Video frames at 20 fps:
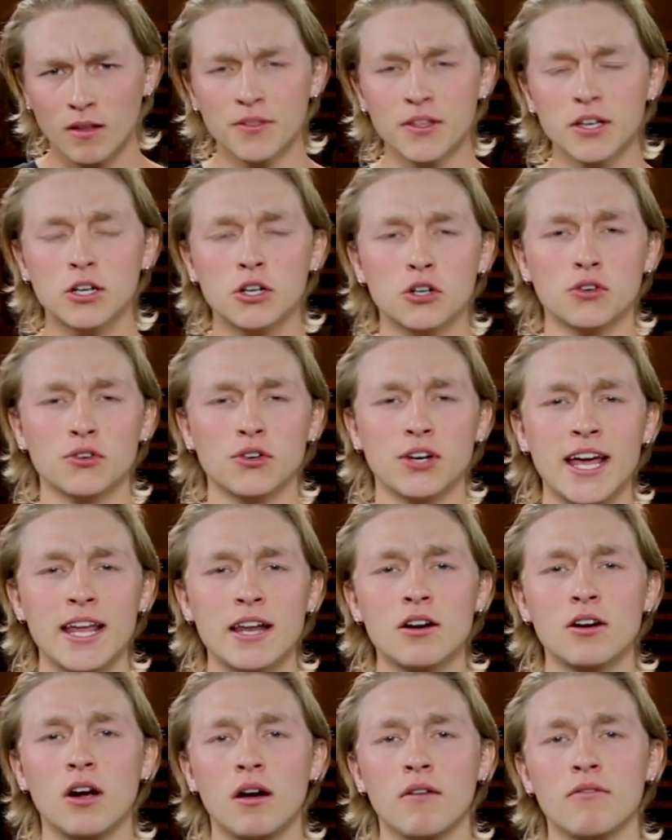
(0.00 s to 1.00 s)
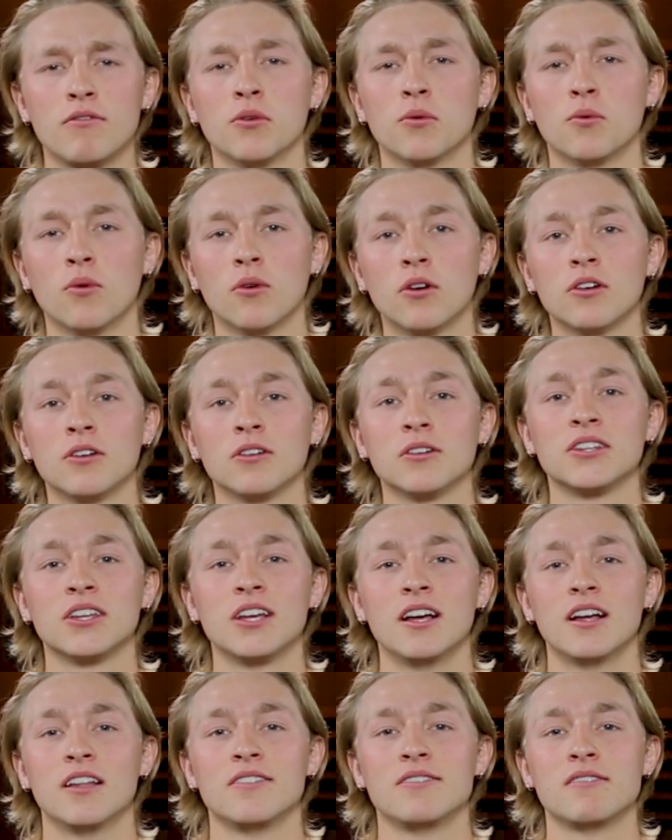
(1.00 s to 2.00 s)
the creator of the
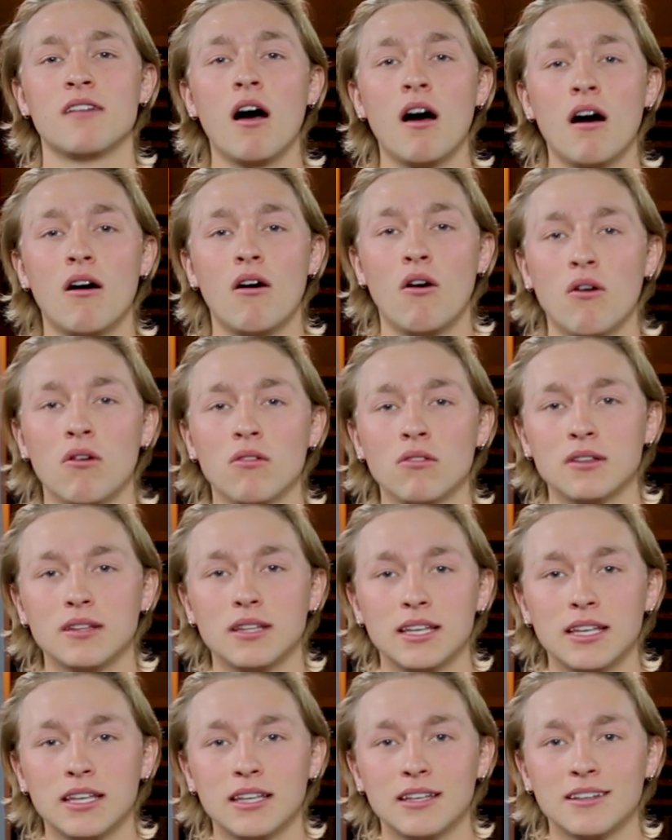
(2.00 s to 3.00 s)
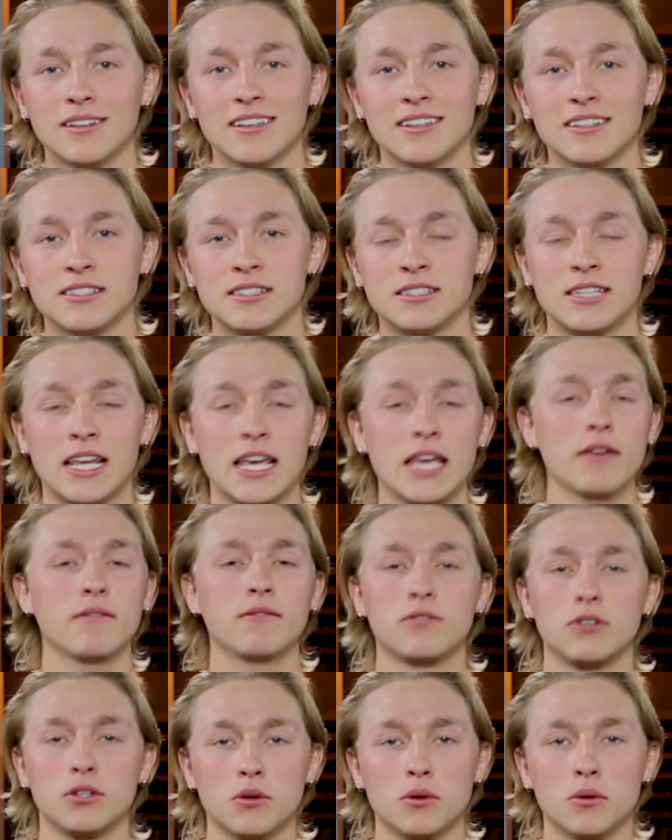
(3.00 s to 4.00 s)
world not only
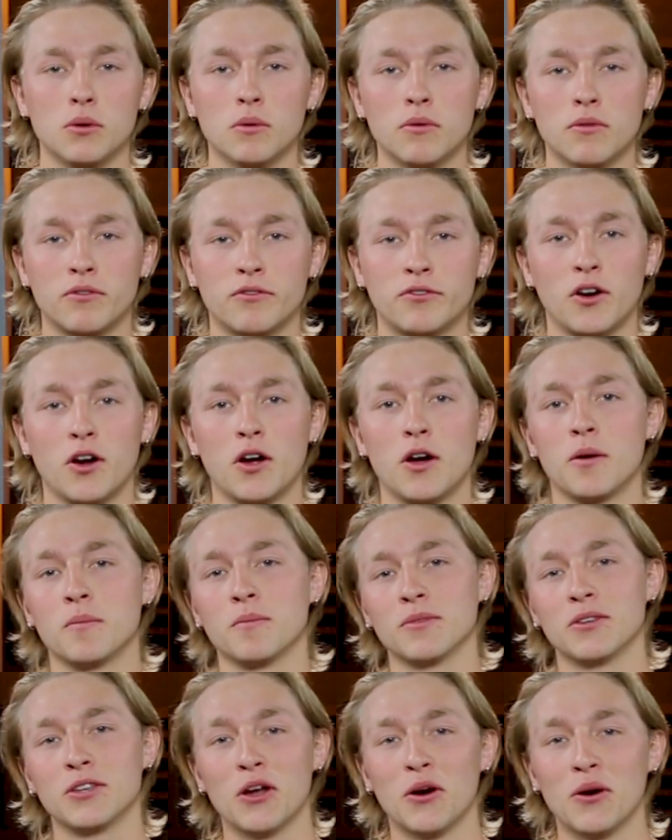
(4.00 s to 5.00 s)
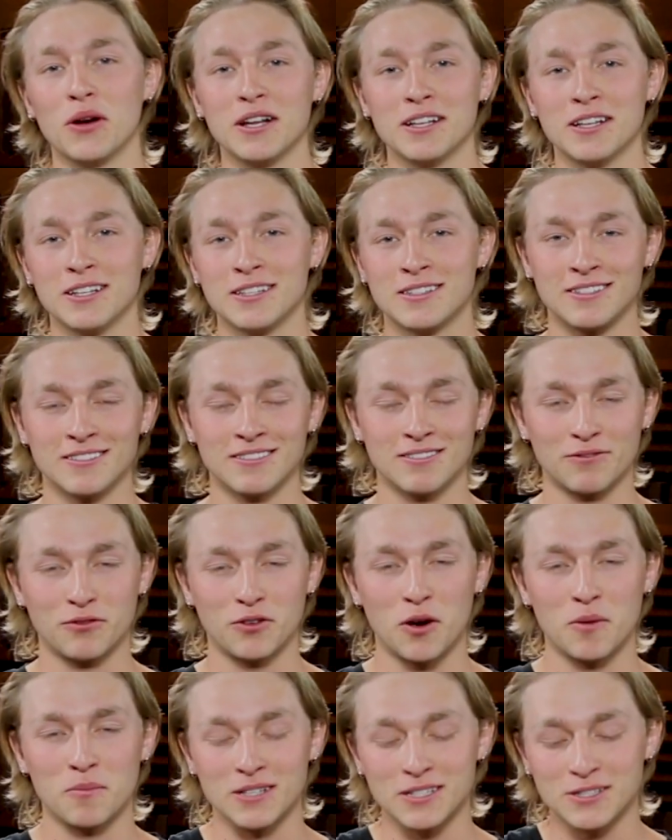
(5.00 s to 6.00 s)
saved you from, you know,
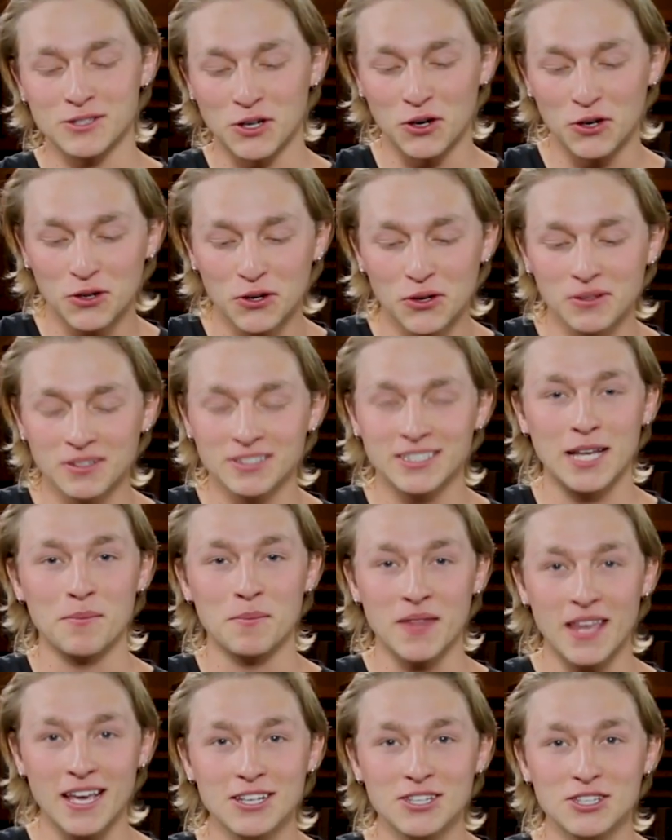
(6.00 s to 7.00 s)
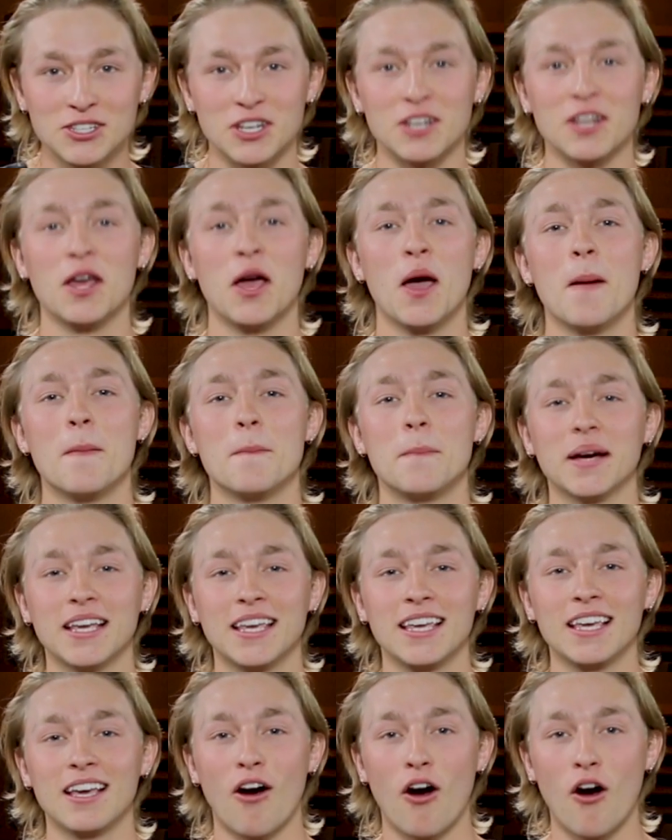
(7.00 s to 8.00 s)
from eternal damnation, but
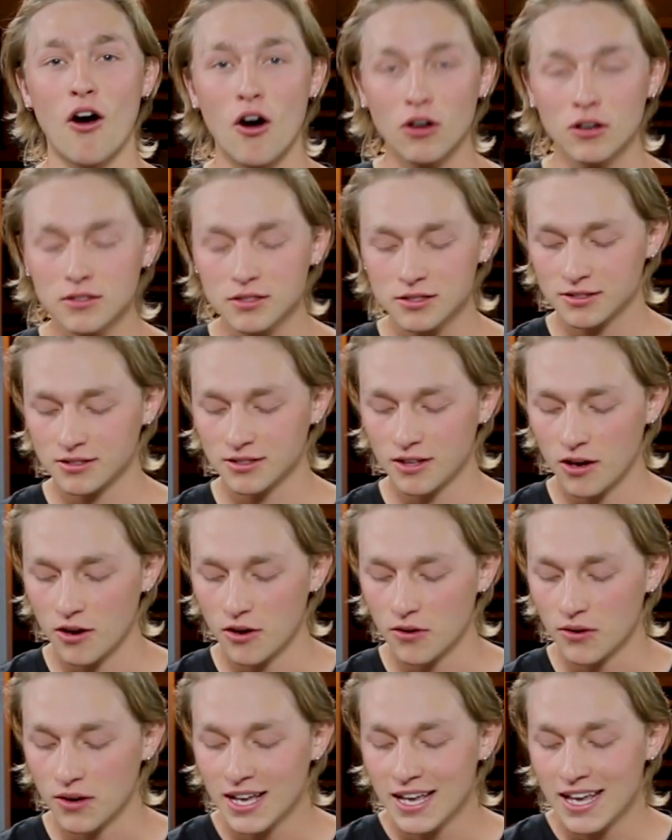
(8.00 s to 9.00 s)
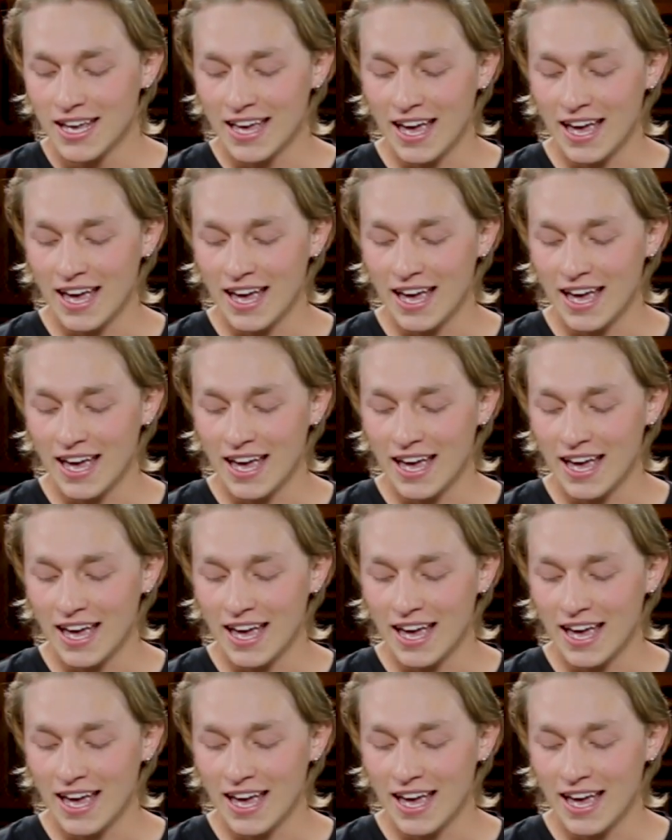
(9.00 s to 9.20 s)
he also